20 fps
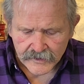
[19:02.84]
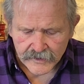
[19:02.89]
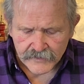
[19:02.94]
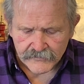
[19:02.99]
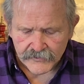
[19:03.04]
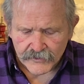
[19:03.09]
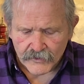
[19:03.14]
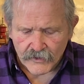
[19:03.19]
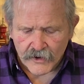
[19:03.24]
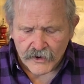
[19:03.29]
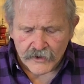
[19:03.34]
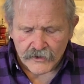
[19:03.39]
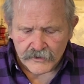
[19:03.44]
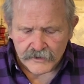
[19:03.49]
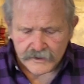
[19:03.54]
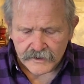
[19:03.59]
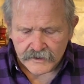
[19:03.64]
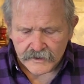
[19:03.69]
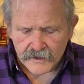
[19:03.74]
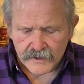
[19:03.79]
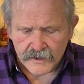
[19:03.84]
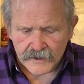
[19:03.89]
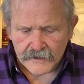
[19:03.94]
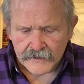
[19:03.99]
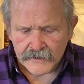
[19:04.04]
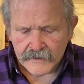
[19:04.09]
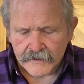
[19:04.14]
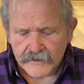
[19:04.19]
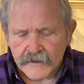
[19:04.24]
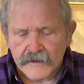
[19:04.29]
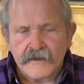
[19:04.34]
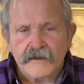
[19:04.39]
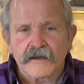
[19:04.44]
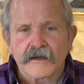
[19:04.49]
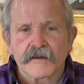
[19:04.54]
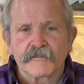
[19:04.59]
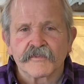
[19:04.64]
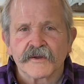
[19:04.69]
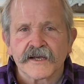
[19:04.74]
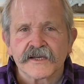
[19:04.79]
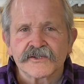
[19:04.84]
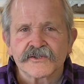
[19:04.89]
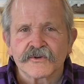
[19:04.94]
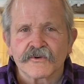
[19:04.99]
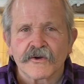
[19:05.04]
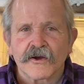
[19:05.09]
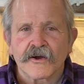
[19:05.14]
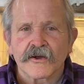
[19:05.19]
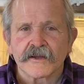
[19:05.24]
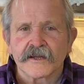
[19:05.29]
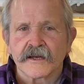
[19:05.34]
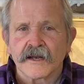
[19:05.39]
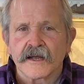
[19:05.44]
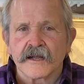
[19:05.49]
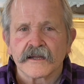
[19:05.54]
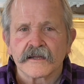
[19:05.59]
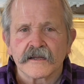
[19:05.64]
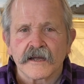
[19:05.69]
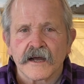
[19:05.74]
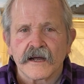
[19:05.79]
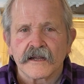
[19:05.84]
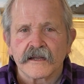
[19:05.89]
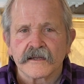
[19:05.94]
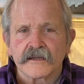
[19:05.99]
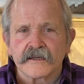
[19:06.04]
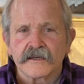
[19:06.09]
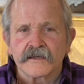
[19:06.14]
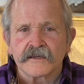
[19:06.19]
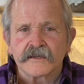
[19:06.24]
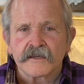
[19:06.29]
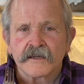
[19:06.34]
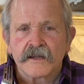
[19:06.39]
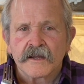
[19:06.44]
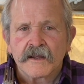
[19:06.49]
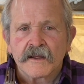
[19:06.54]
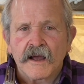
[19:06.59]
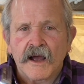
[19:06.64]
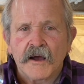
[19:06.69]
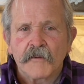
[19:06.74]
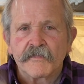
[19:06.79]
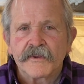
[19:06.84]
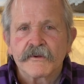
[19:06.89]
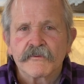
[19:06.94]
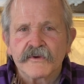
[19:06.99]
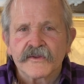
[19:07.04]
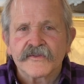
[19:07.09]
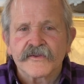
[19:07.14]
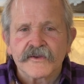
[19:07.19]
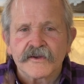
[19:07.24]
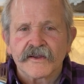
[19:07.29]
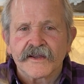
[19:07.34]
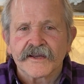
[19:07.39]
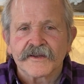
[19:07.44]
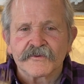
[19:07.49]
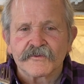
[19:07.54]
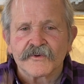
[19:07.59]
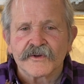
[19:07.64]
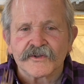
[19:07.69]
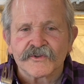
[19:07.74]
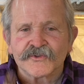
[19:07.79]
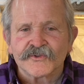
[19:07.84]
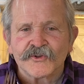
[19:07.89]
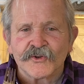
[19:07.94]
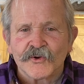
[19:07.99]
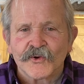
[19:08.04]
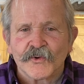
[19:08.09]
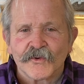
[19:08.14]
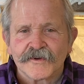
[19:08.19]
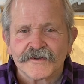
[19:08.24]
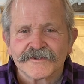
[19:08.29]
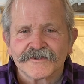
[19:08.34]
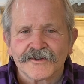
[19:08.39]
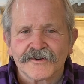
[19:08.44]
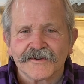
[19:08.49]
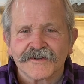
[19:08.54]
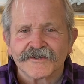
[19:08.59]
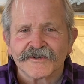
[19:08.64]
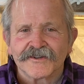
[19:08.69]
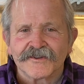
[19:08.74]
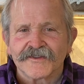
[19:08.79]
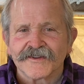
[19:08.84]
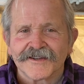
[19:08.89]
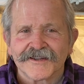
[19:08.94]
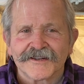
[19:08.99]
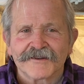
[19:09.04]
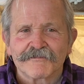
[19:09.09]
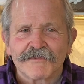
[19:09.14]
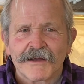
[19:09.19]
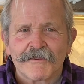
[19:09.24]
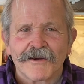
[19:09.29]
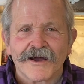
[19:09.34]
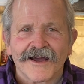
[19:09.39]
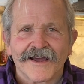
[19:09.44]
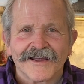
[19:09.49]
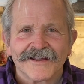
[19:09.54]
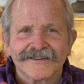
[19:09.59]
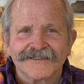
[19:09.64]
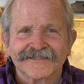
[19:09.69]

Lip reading: love you all, and God bless you all, and I'll be with you again real soon. So until then, bye-bye.